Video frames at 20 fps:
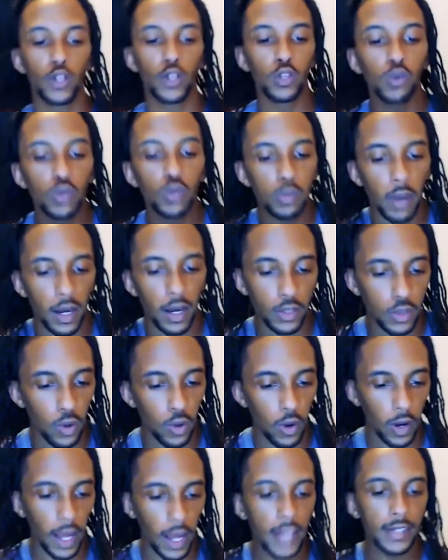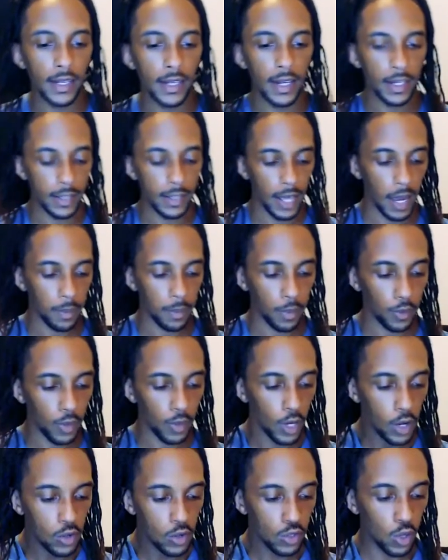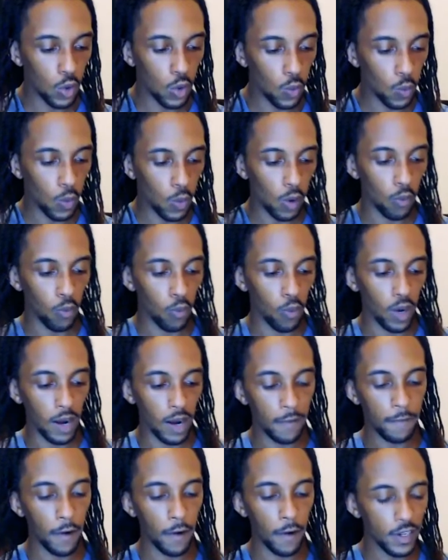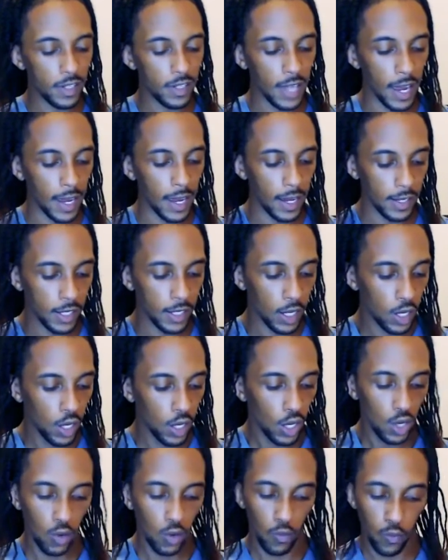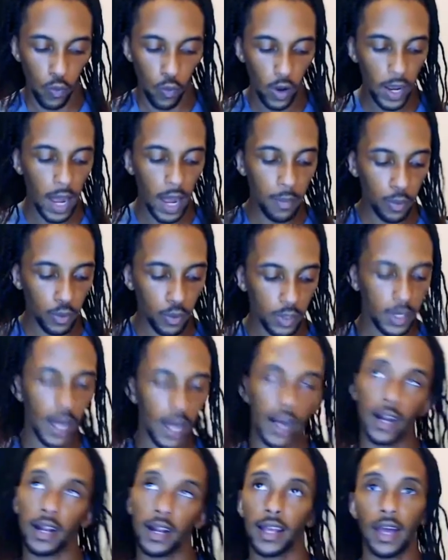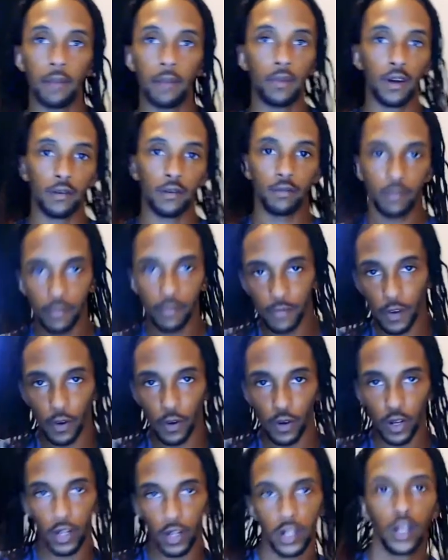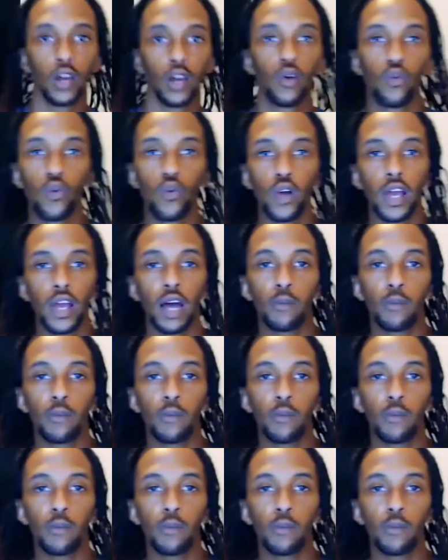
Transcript: to use my song as an example. So what I first say is, voy a buscar, I got my phone here. Voy a